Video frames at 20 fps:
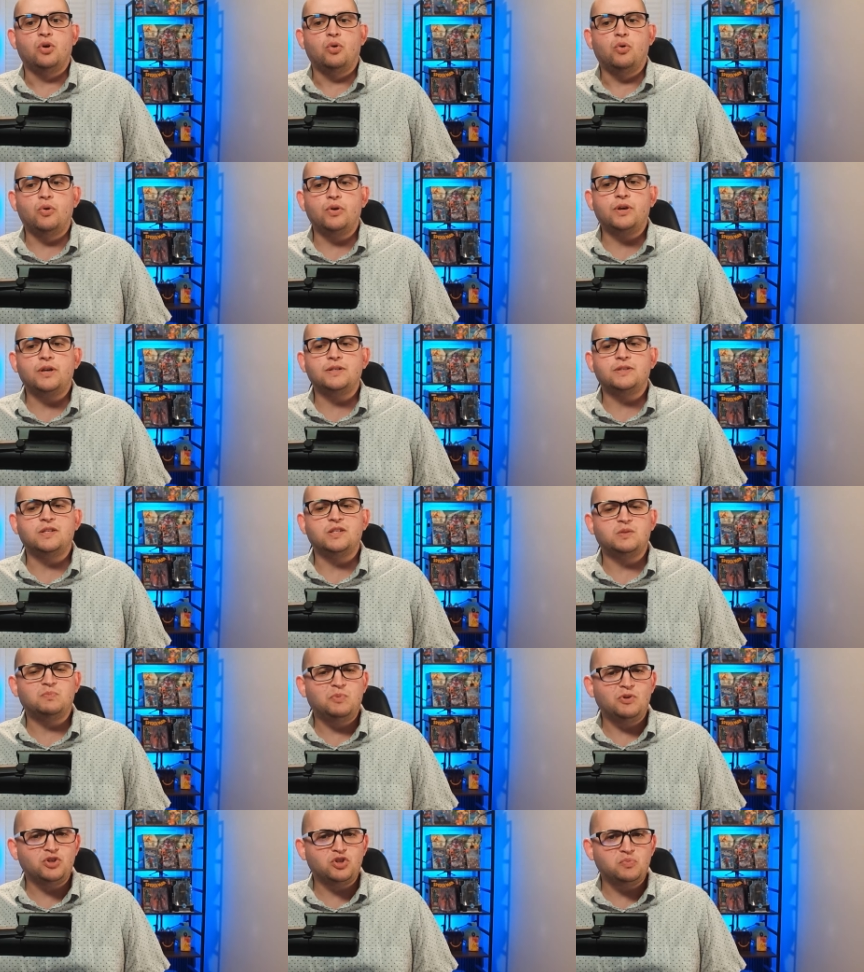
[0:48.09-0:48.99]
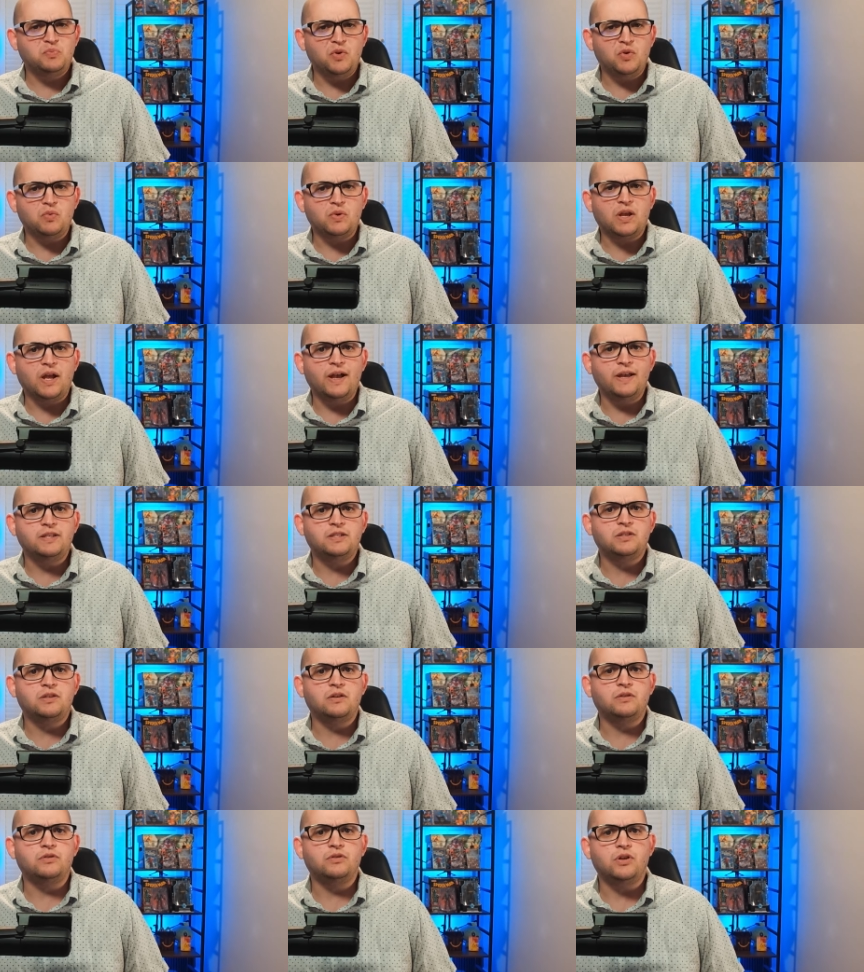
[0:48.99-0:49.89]
Orchis has pushed mutant kind
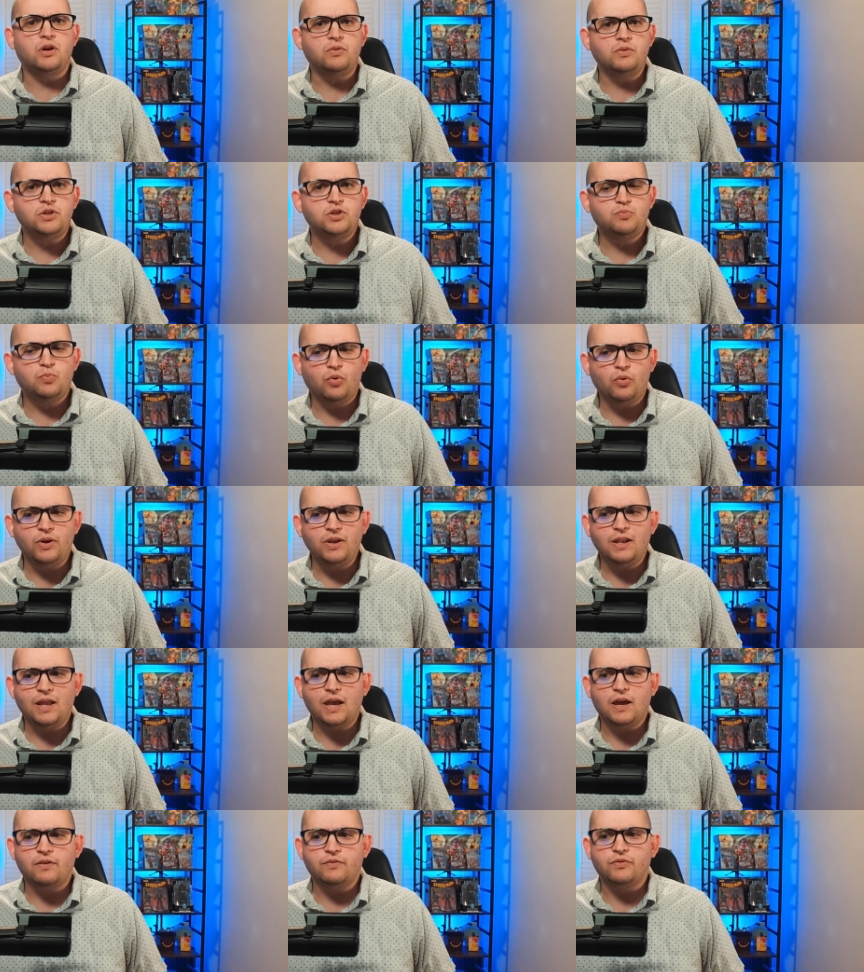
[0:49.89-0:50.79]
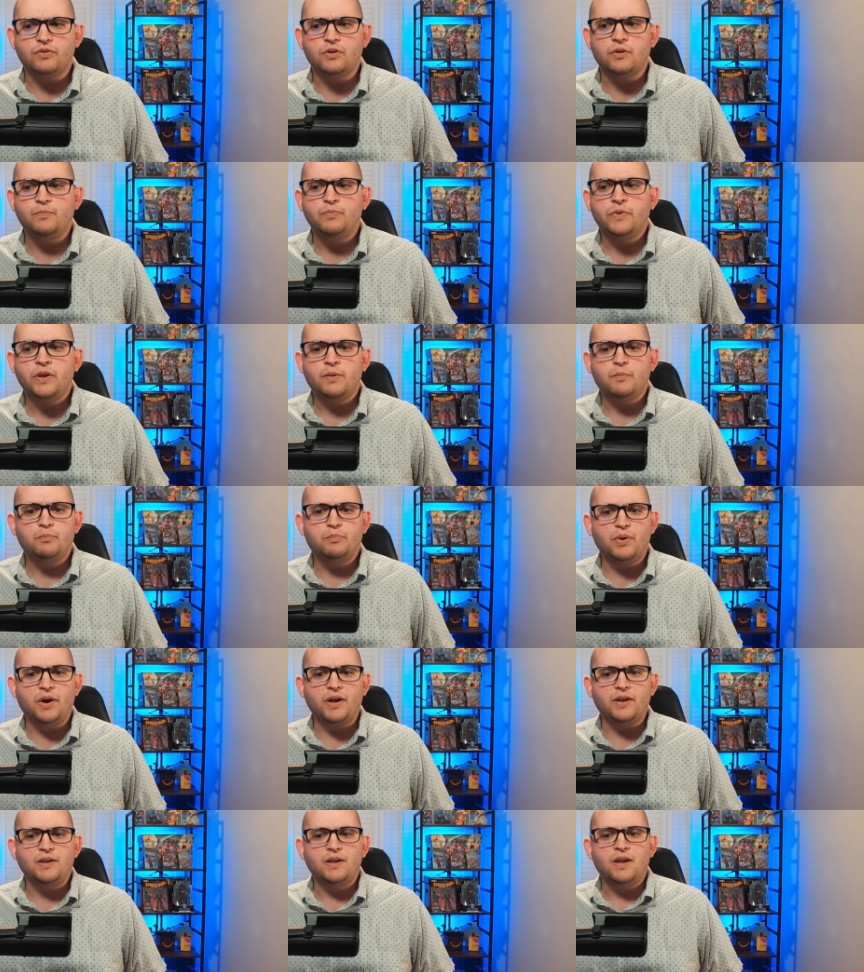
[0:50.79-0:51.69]
to their lowest point ever,
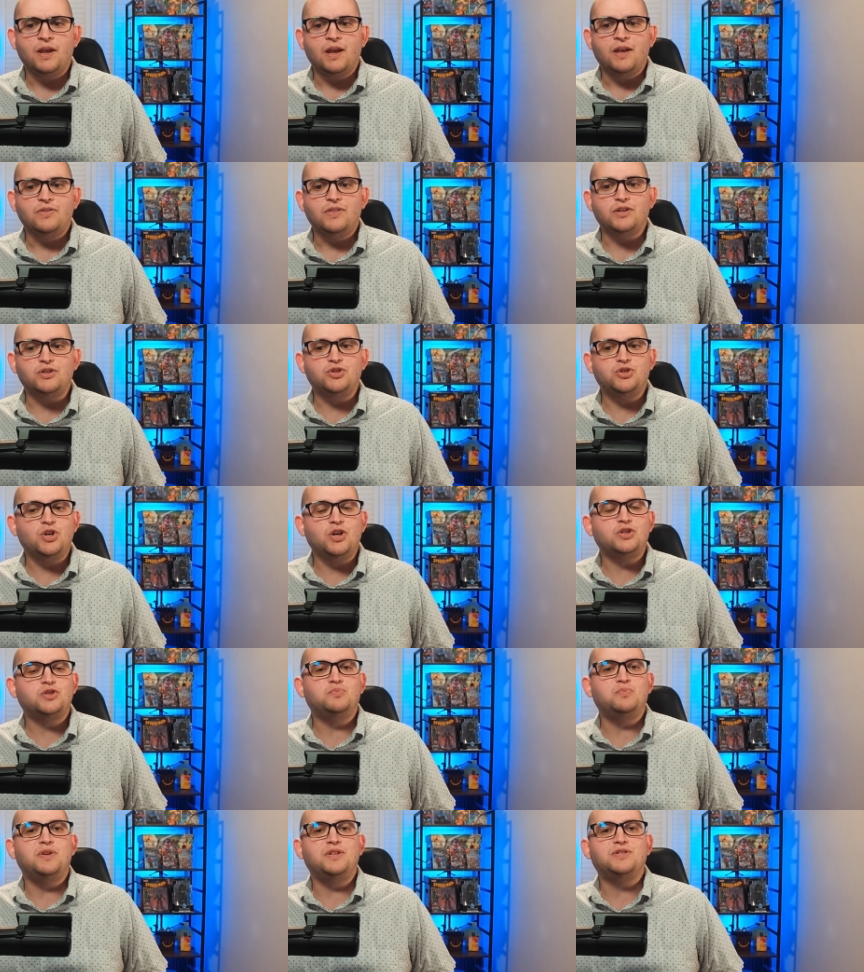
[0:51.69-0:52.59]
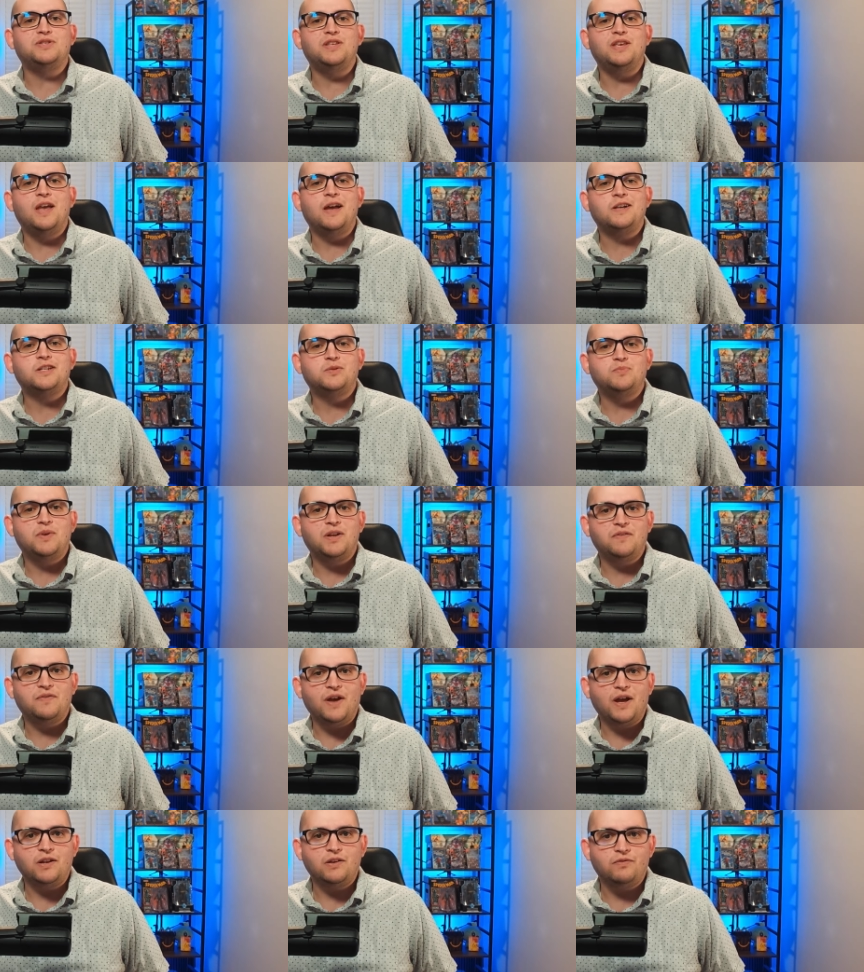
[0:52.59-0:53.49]
but that just means the X-Men
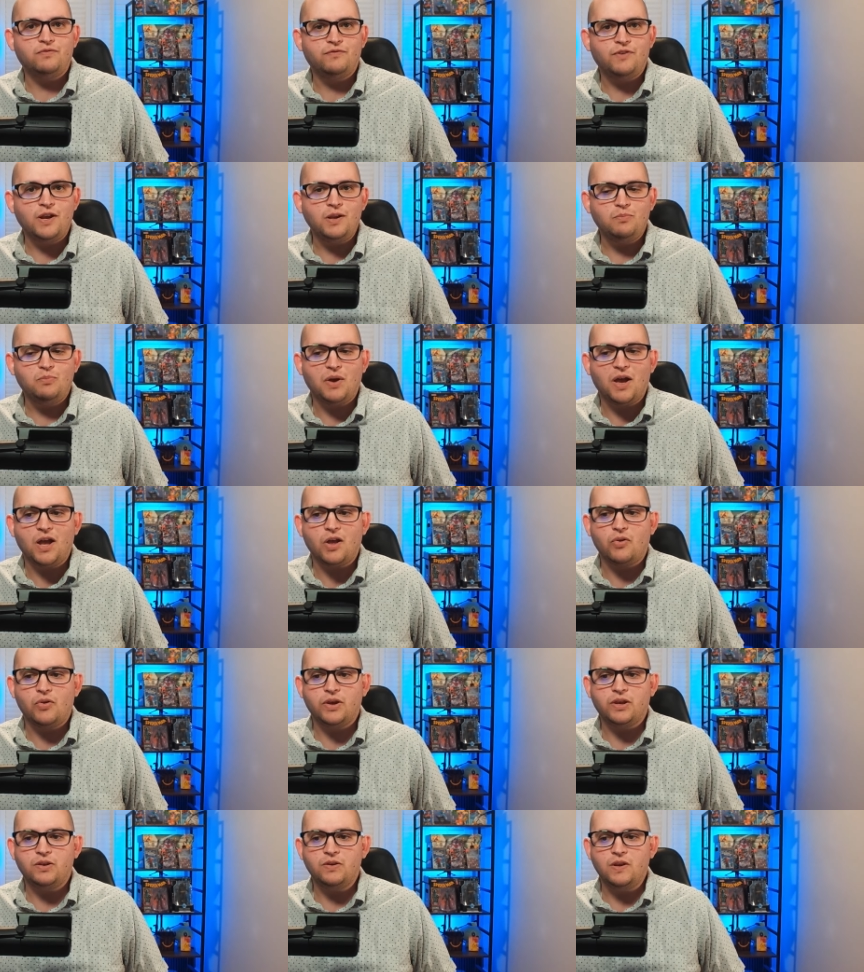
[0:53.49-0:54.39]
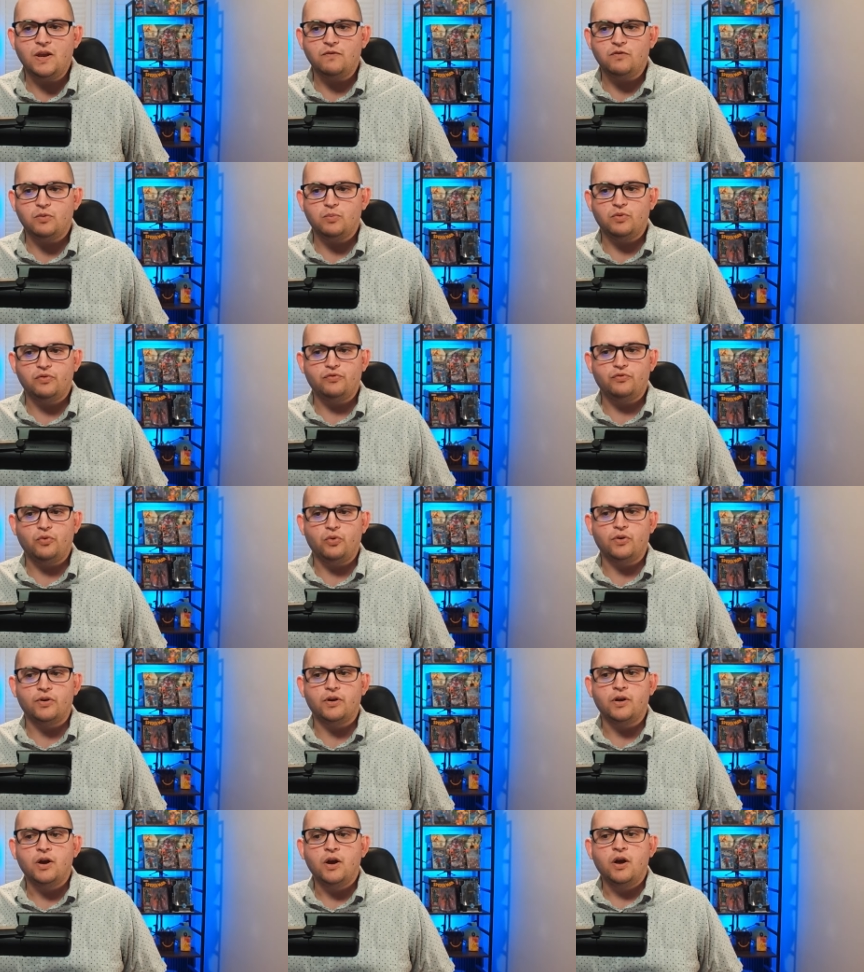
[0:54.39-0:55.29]
have had to fight back like never
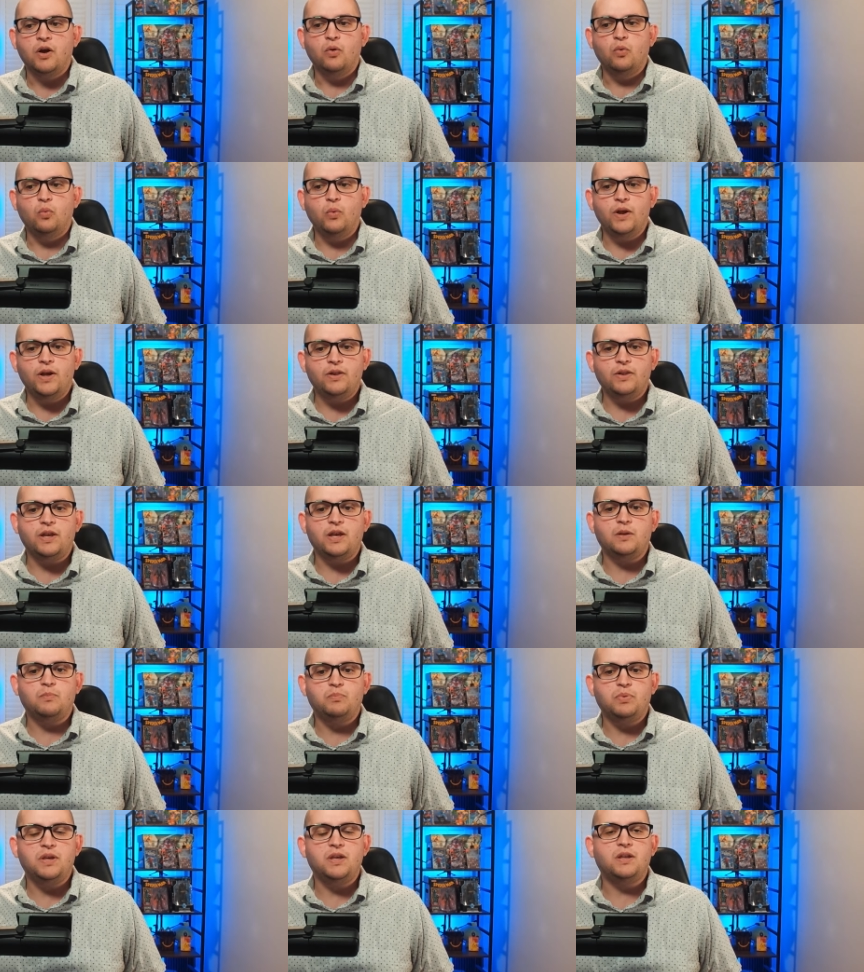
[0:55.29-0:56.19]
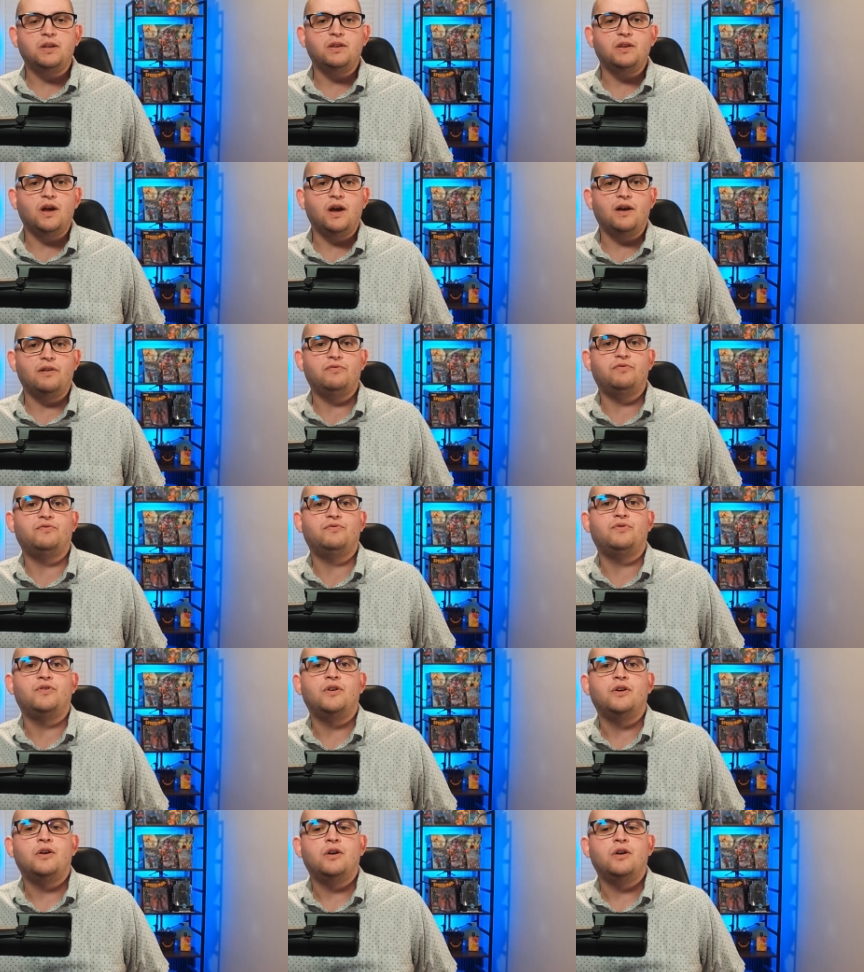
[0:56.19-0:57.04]
before. Will it be enough?